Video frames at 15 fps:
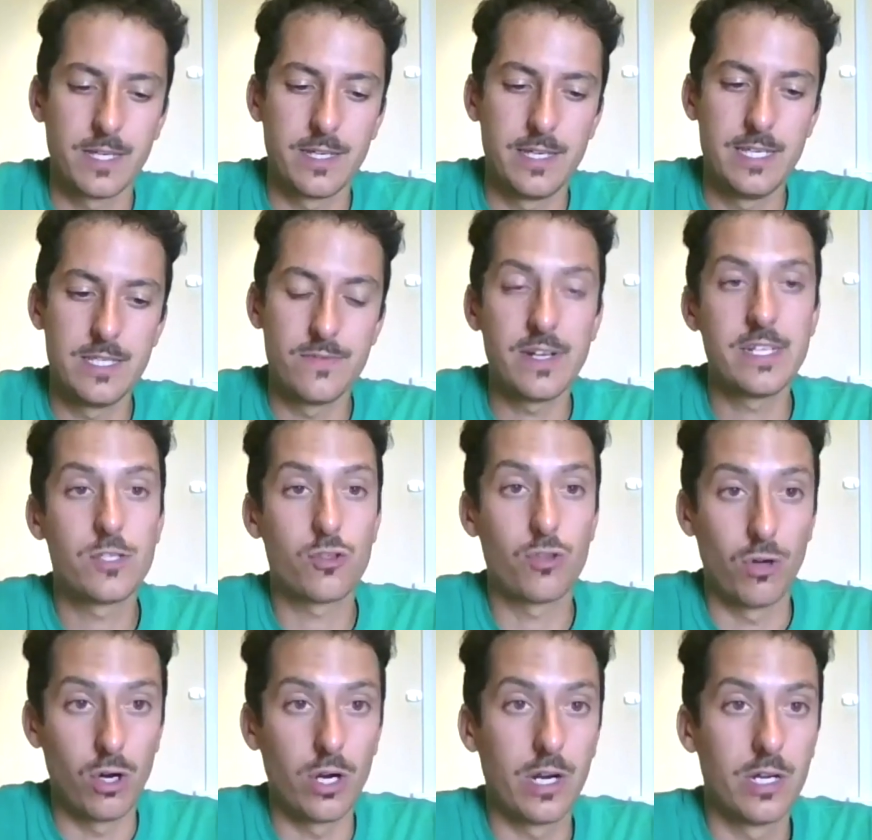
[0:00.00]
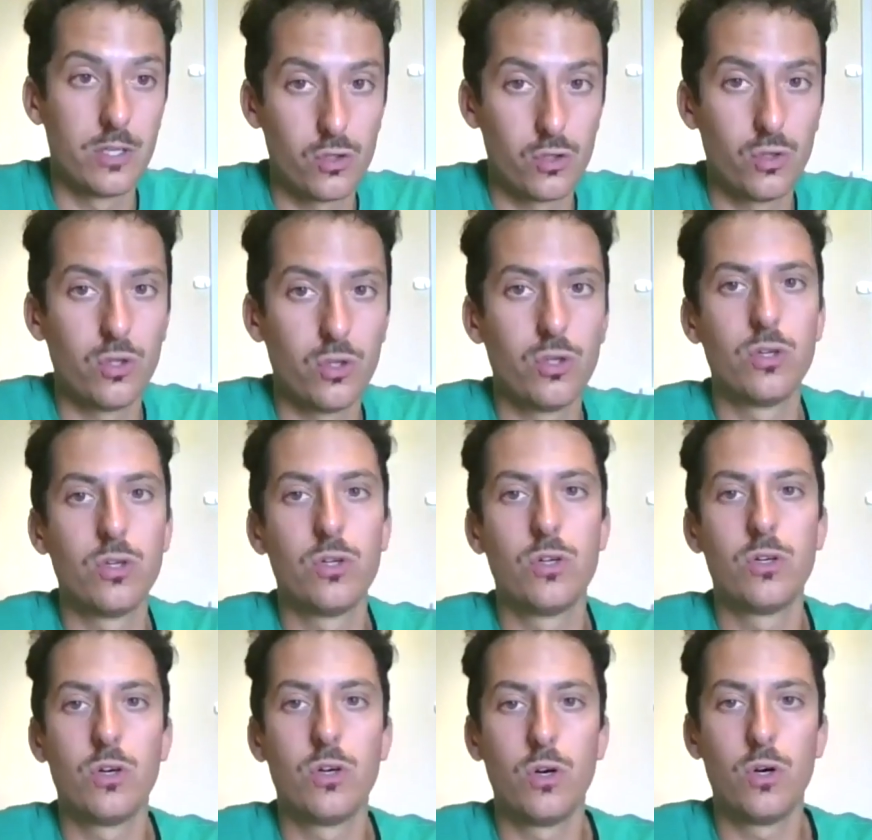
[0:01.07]
is very strong.
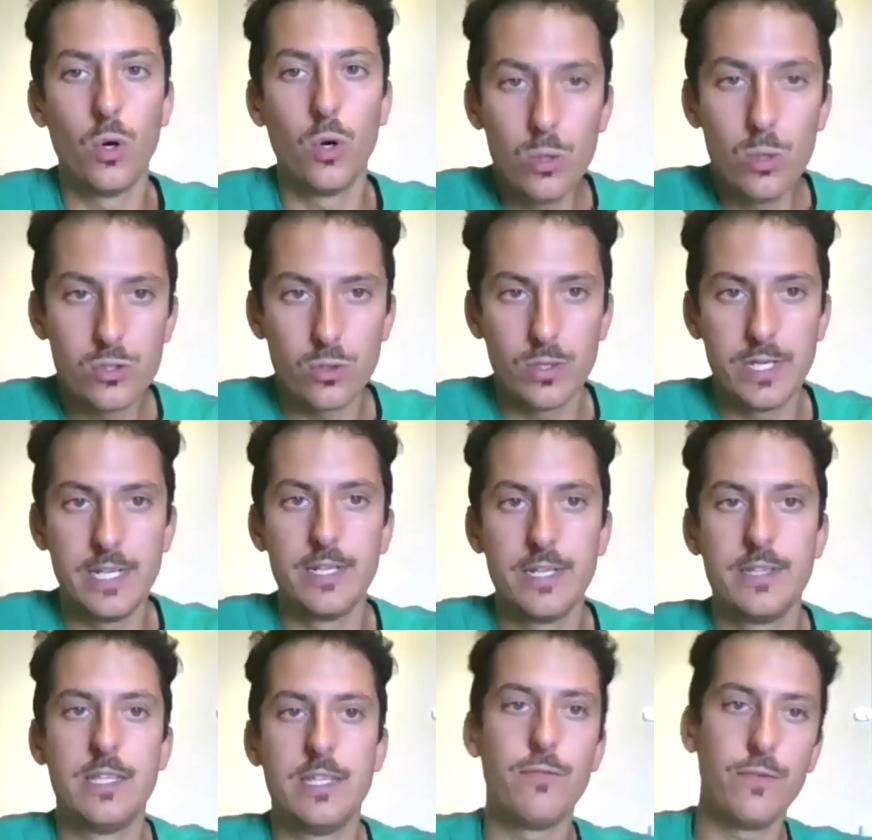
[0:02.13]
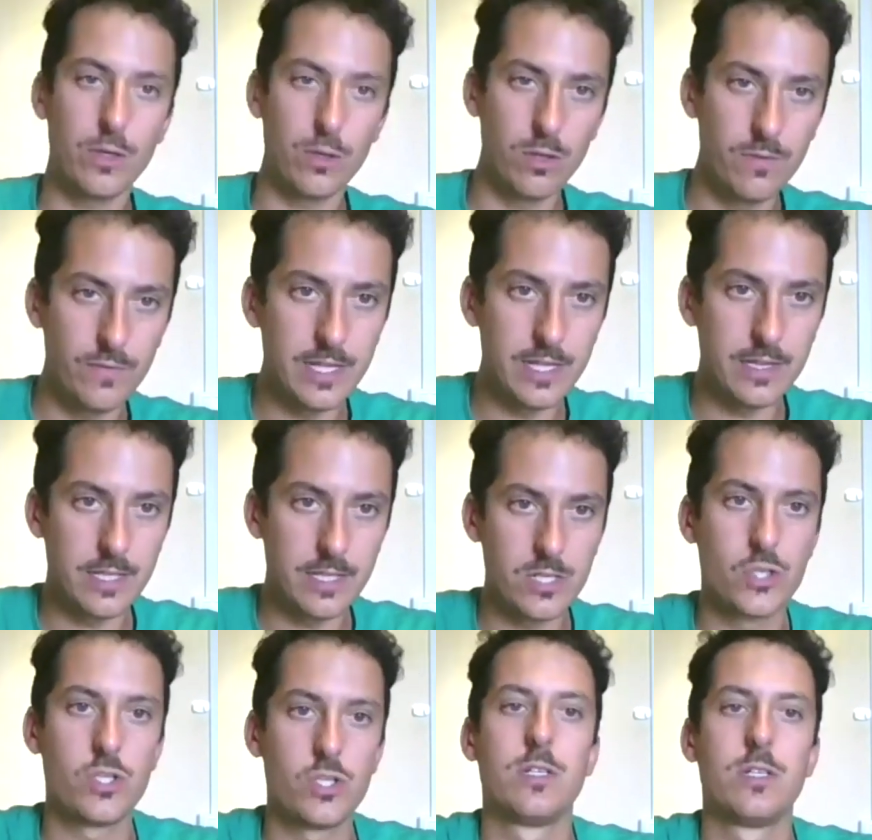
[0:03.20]
So also in difficult
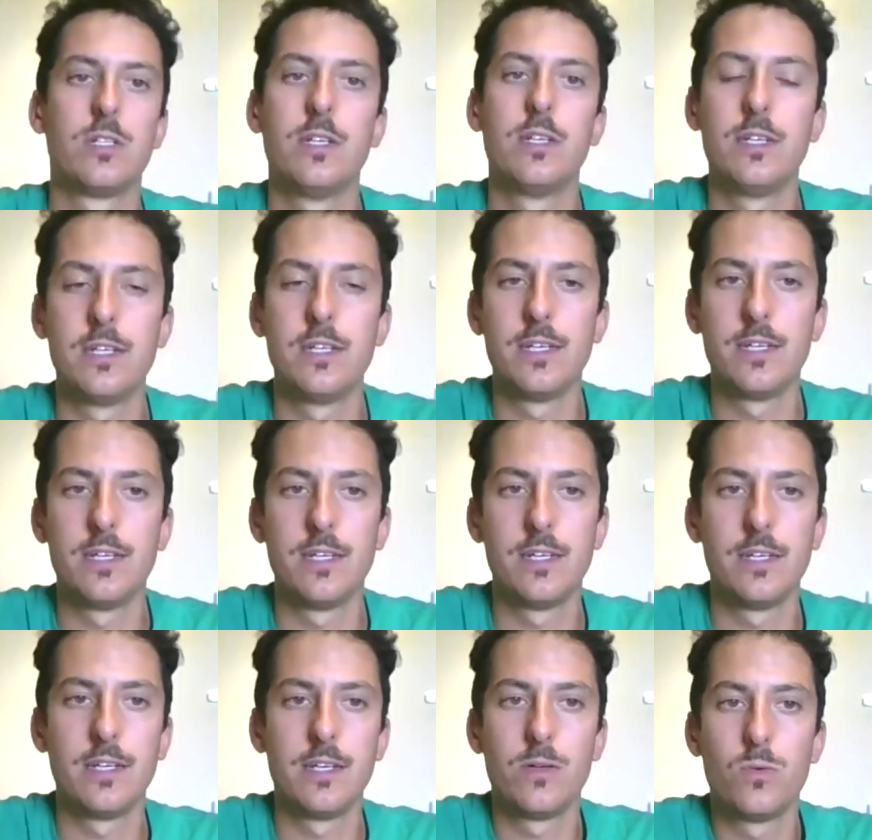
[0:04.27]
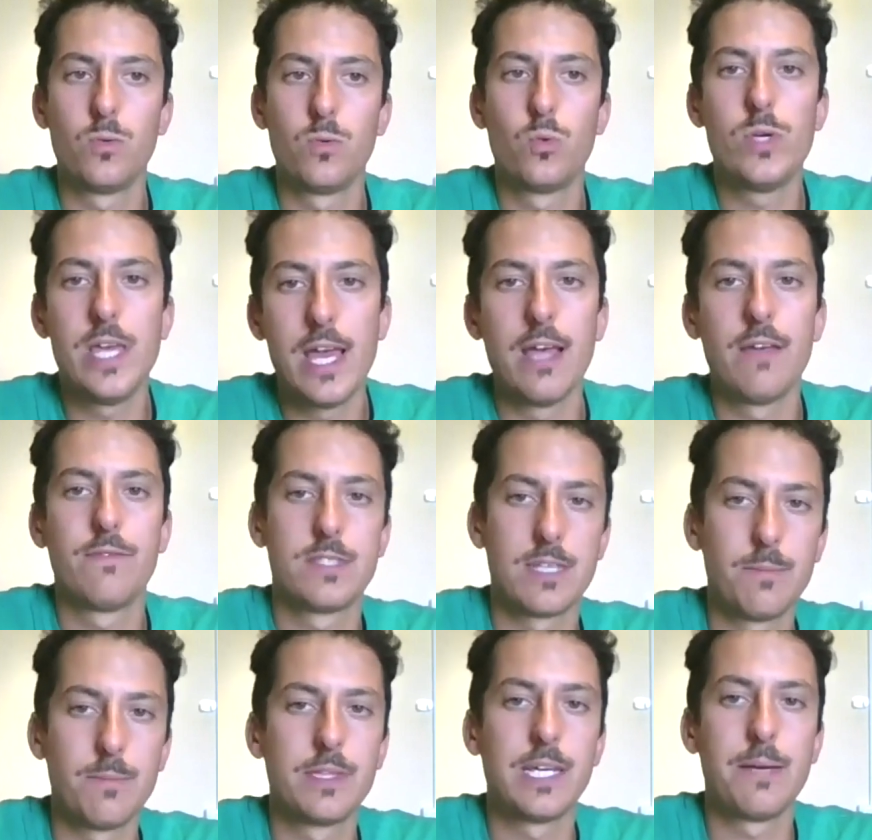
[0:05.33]
vintage, we have
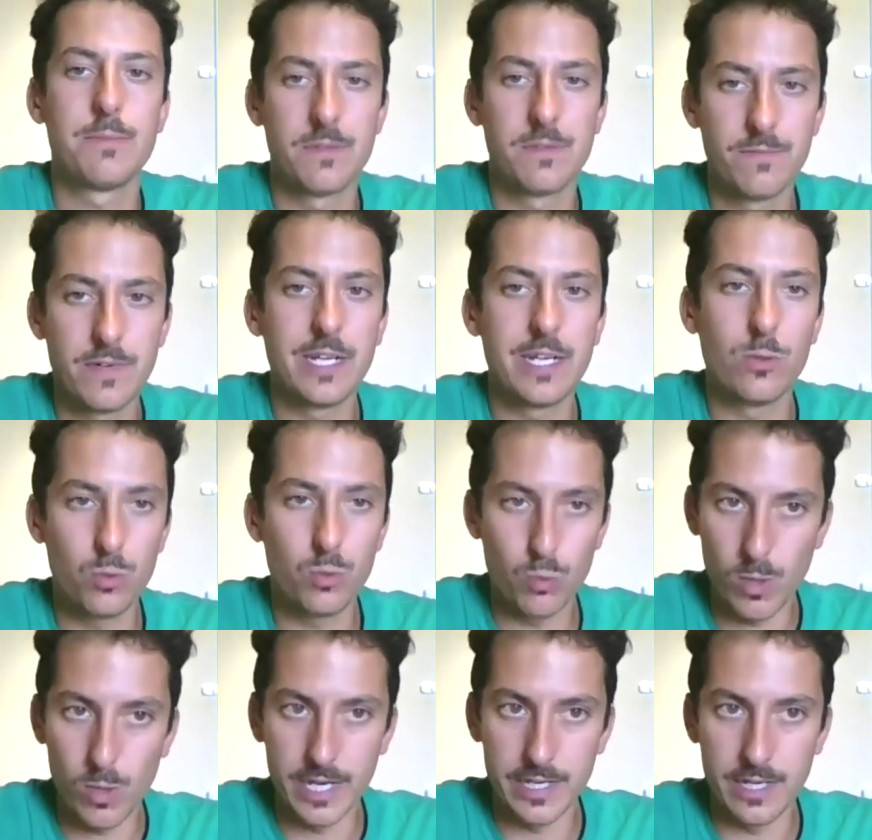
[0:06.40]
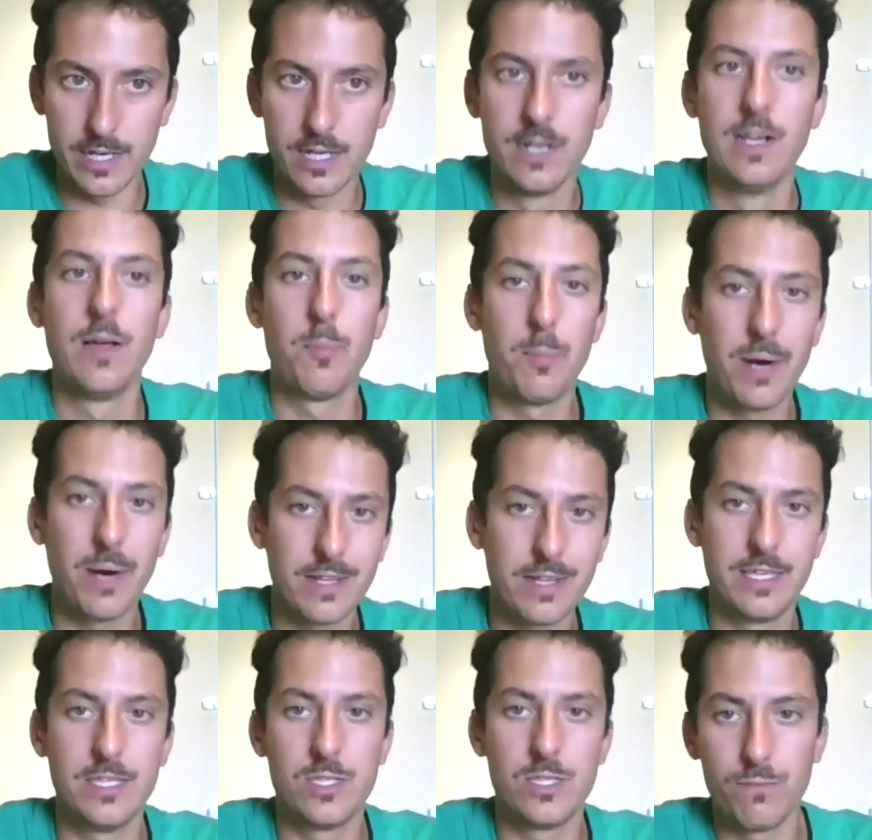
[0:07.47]
sometimes very good wine. But
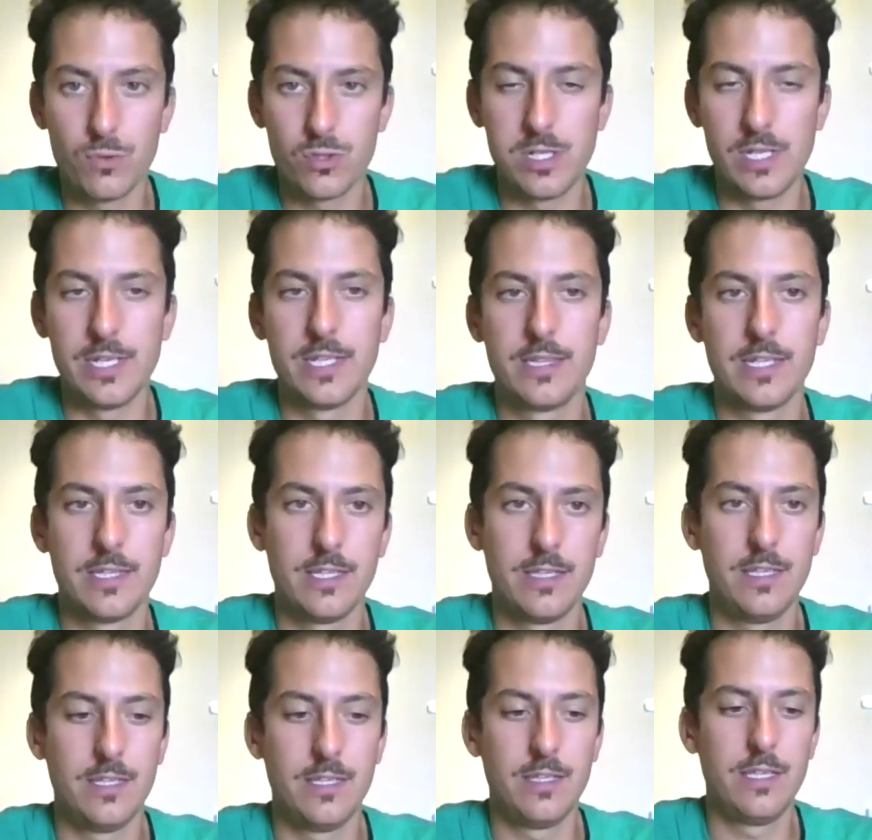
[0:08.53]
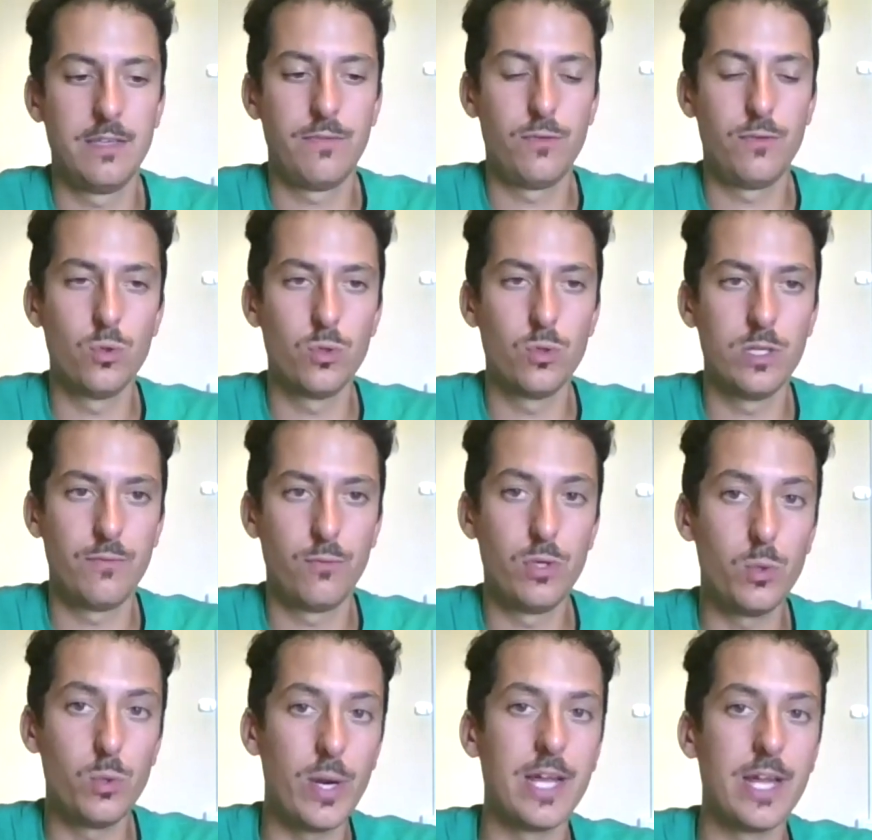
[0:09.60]
it's obviously that if we
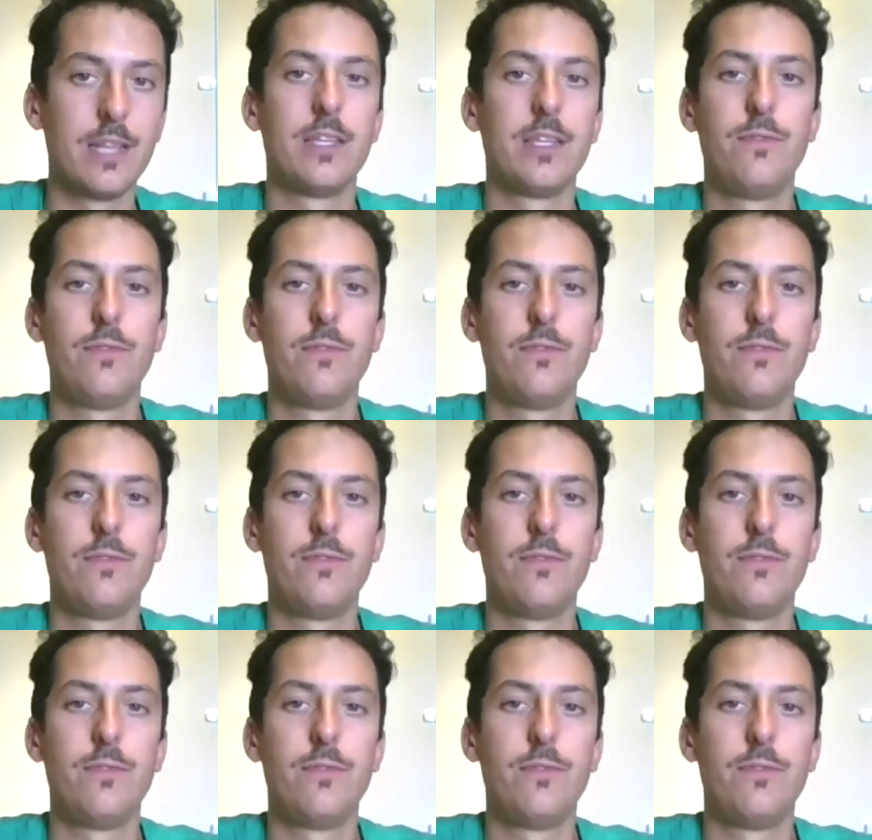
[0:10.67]
will